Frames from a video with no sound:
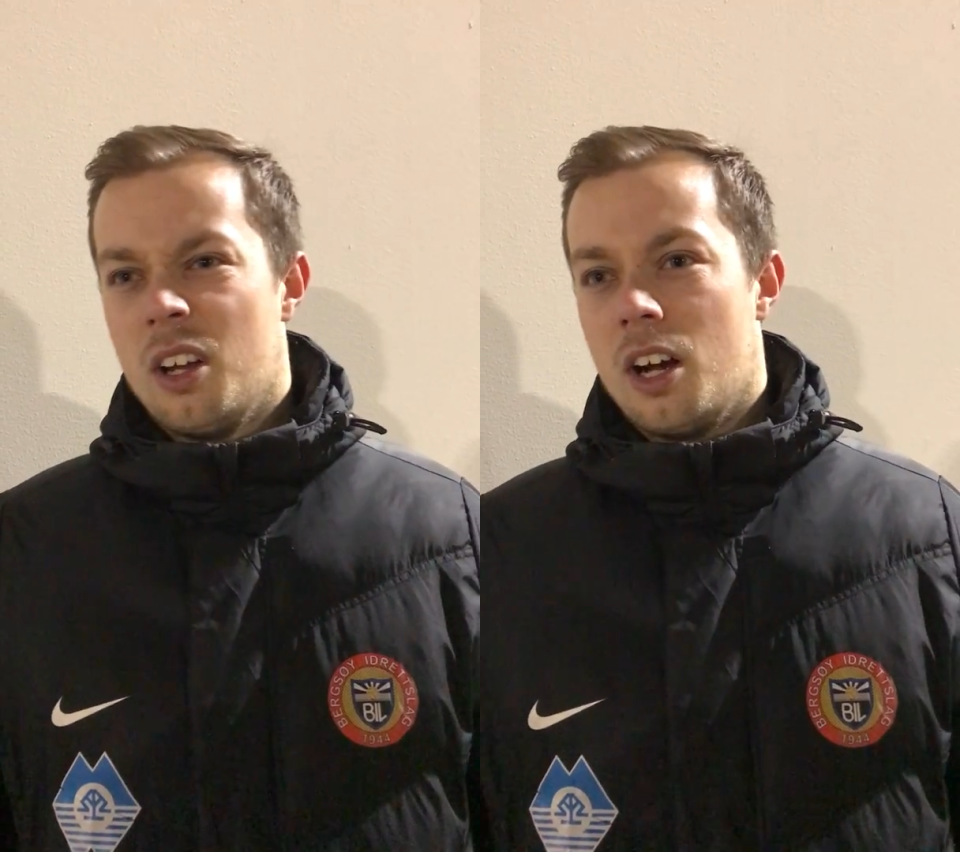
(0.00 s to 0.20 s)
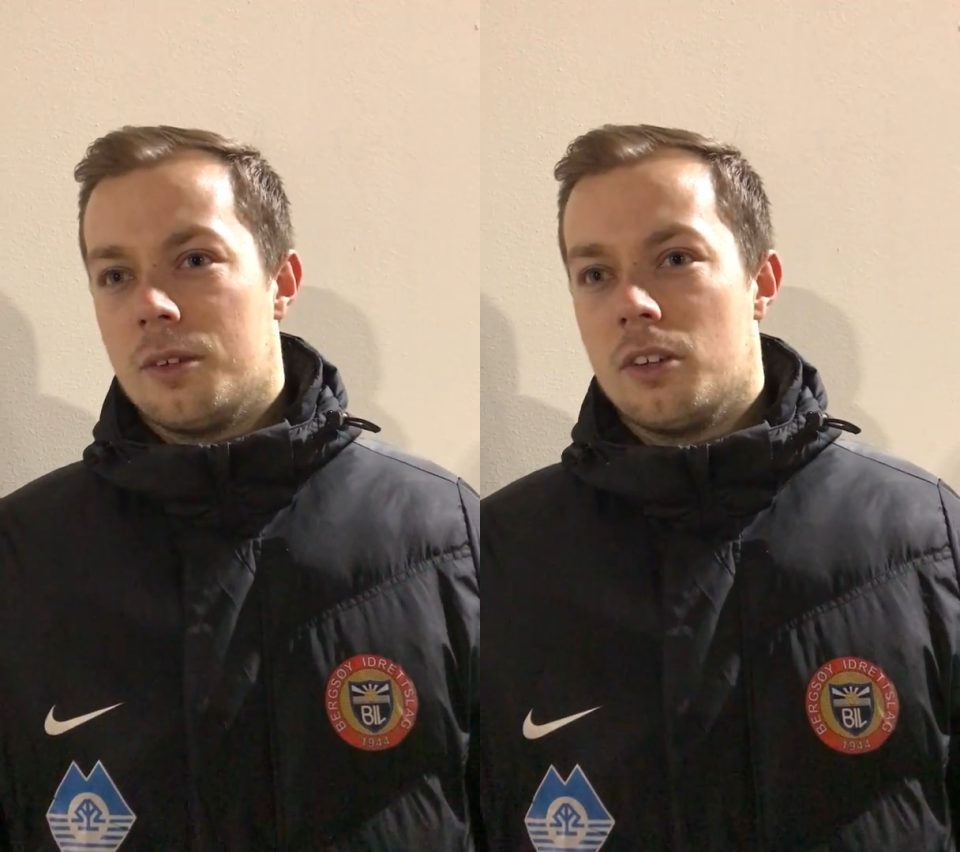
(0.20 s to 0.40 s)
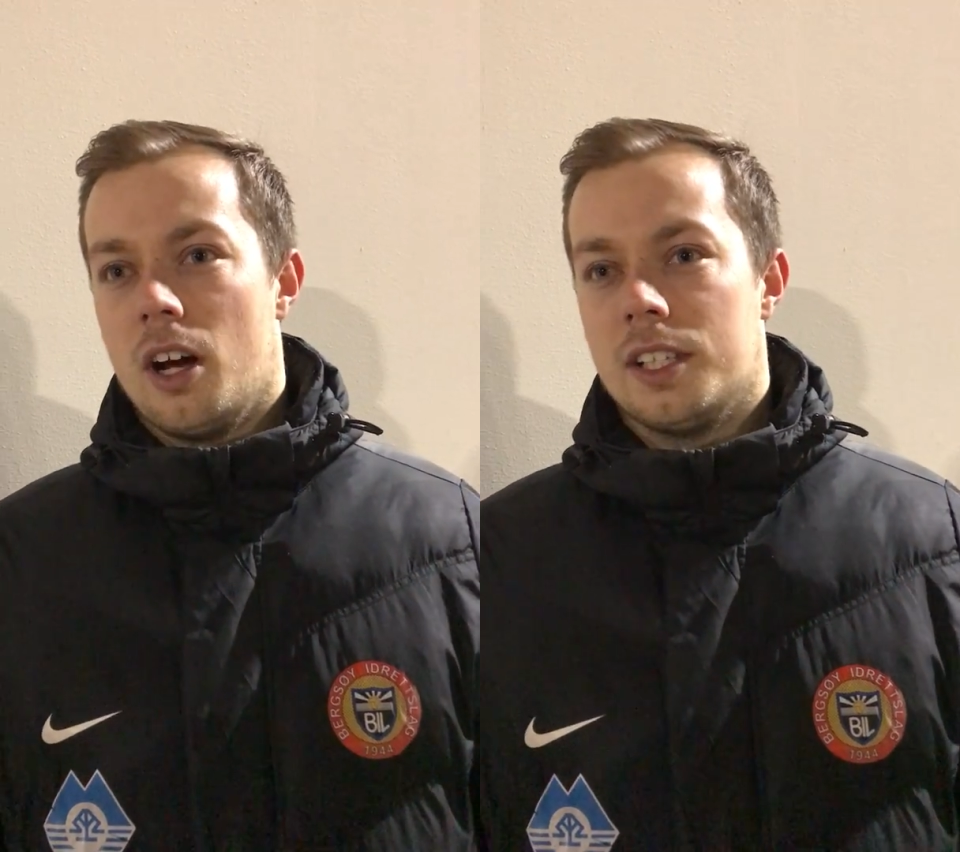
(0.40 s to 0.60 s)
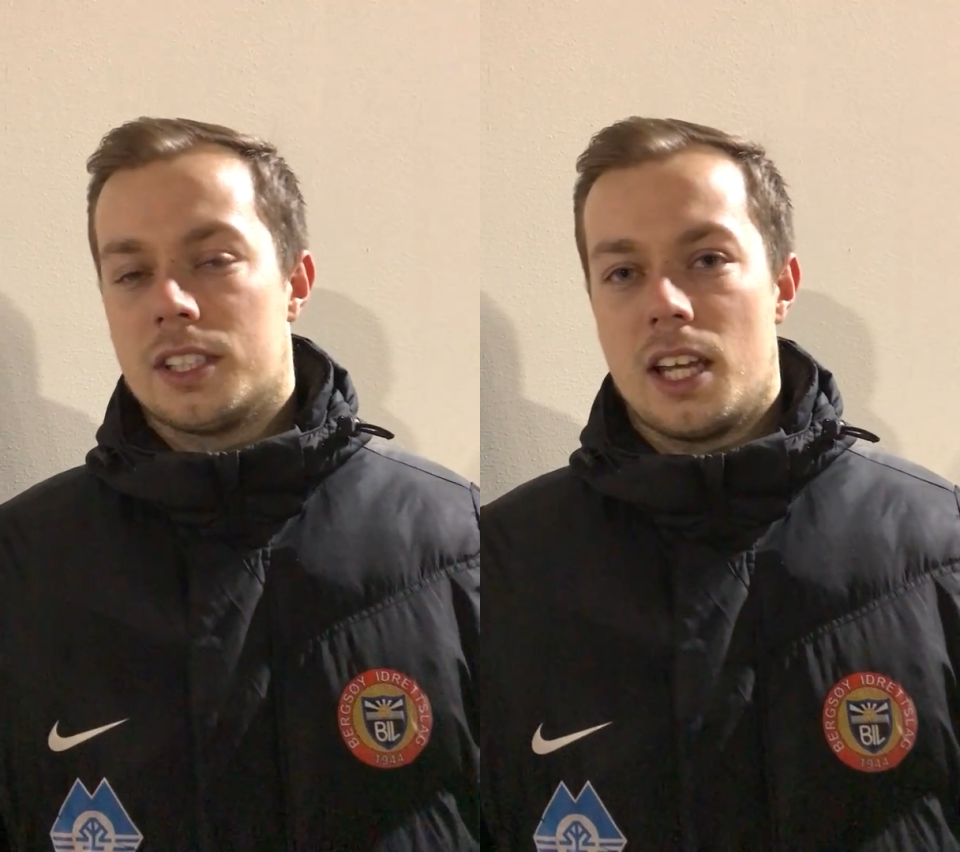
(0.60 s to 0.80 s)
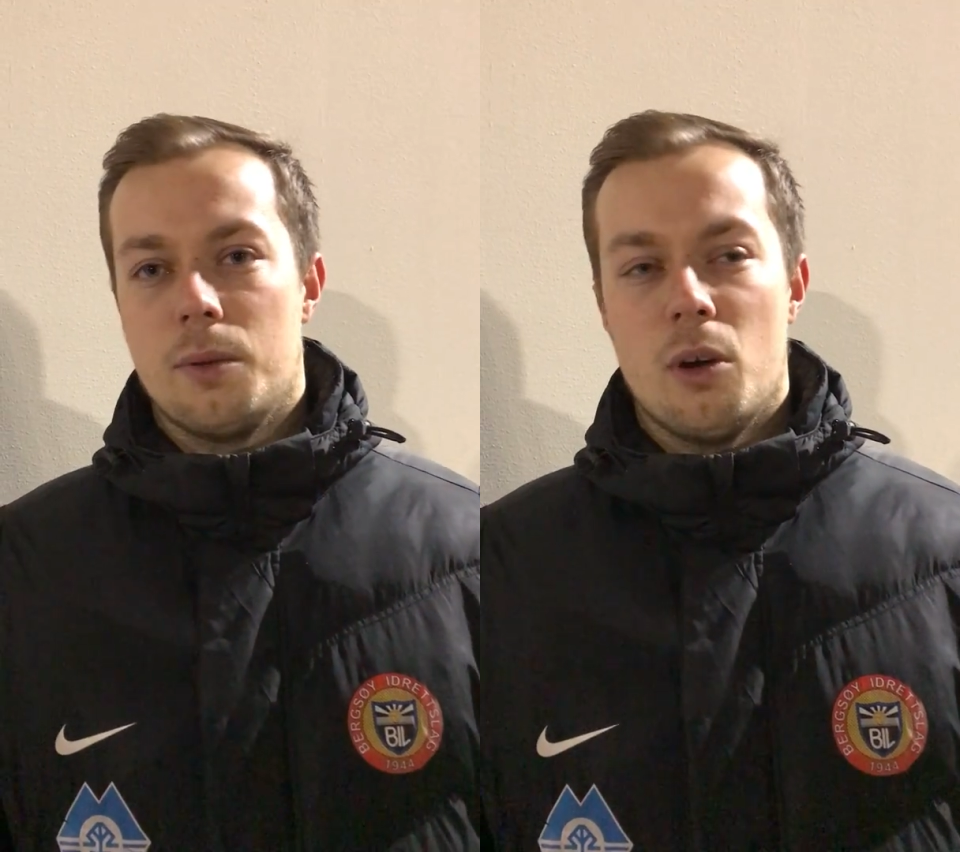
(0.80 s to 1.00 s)
I'd, I'd,
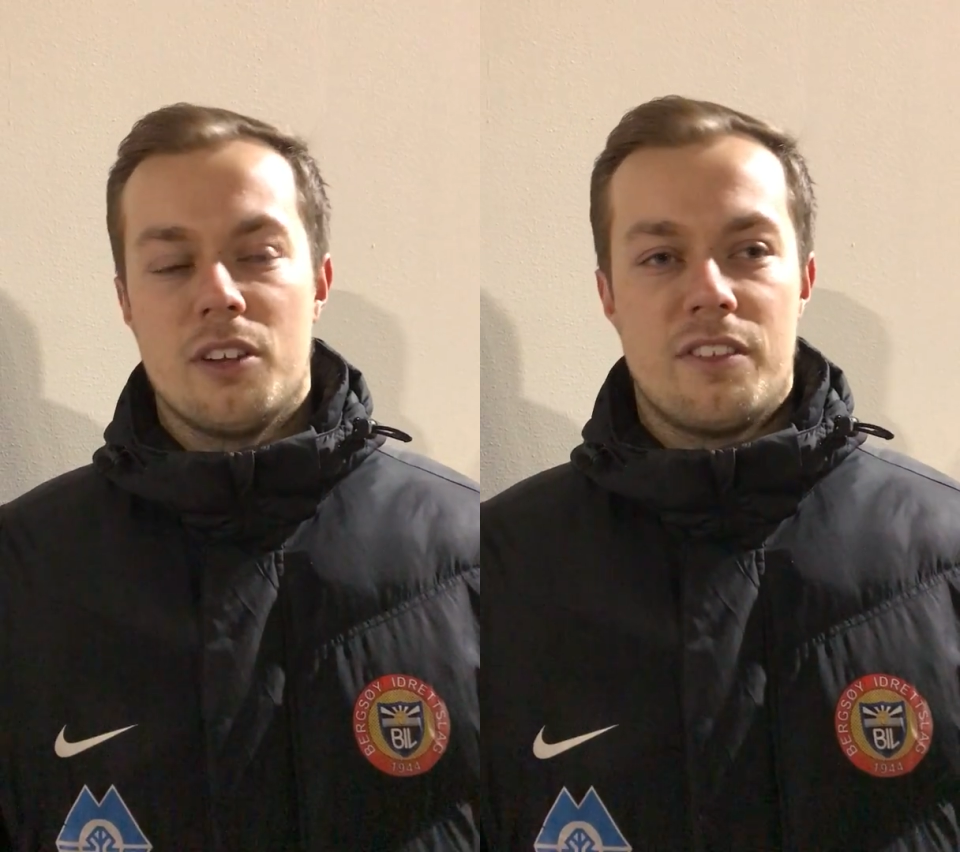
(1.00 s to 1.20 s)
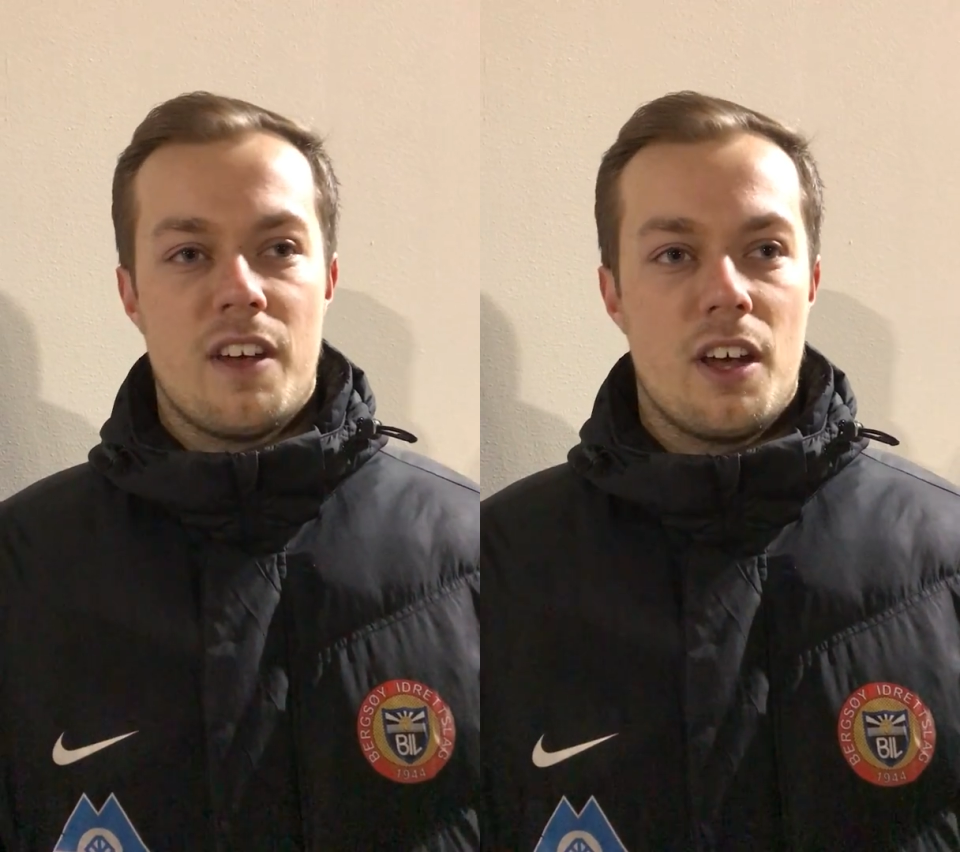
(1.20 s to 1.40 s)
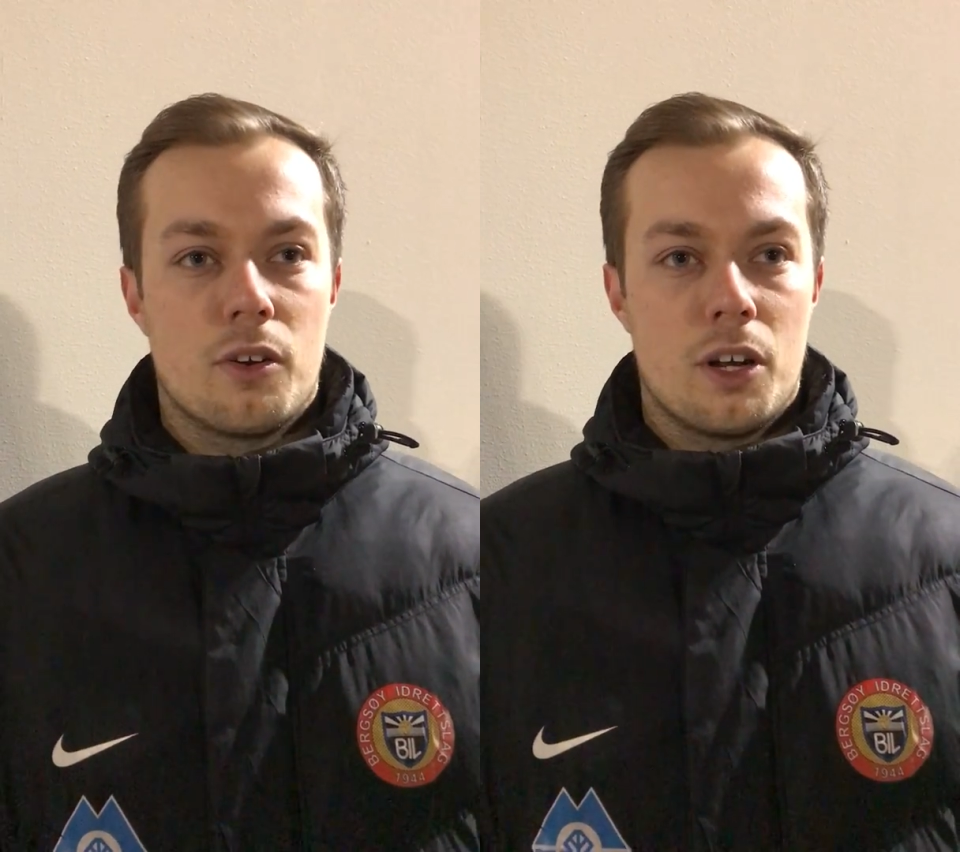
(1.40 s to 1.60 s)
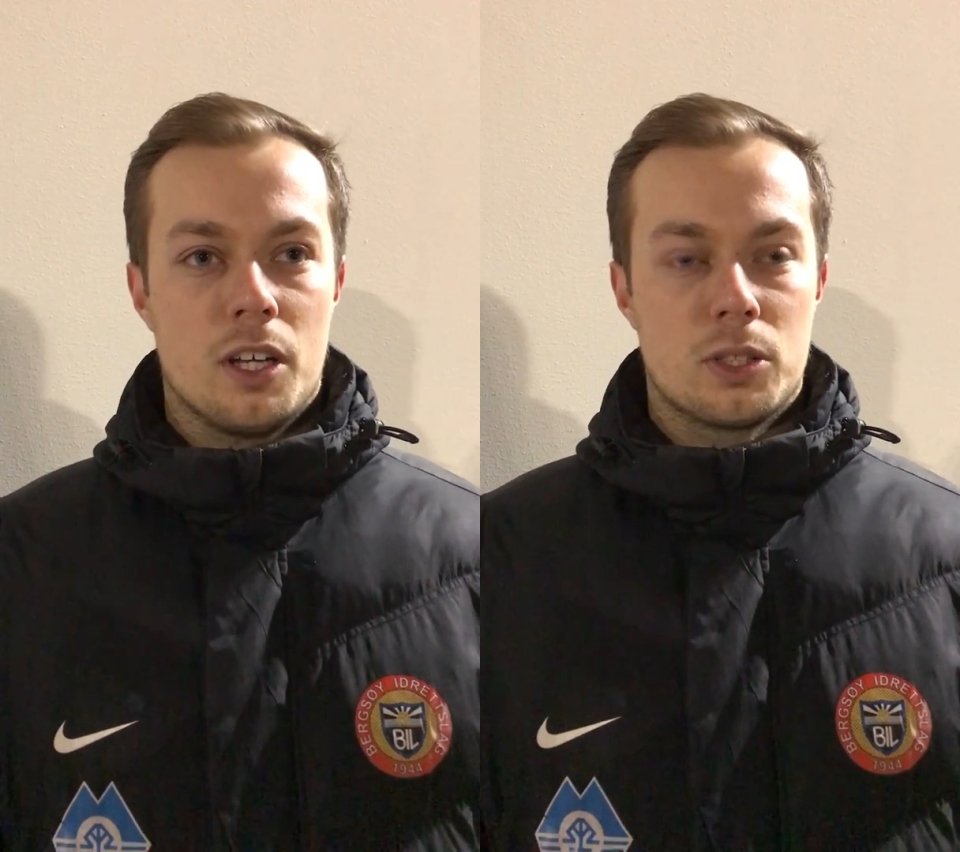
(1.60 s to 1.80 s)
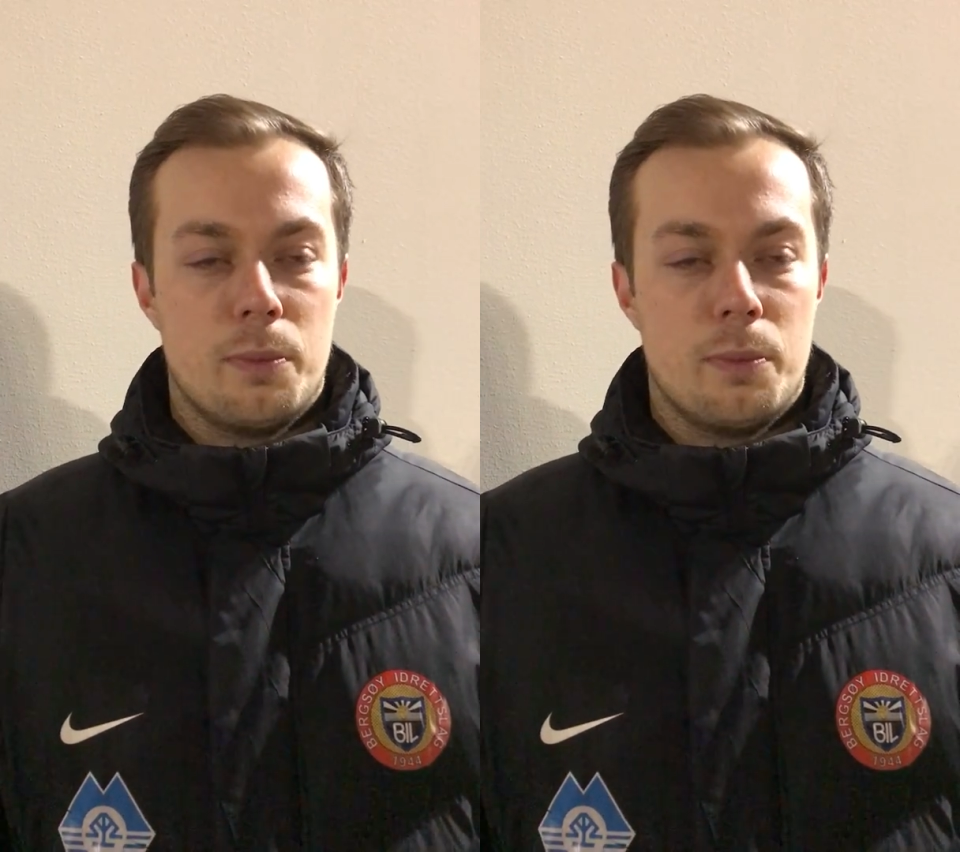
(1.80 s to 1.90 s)
say, weren't fair on us,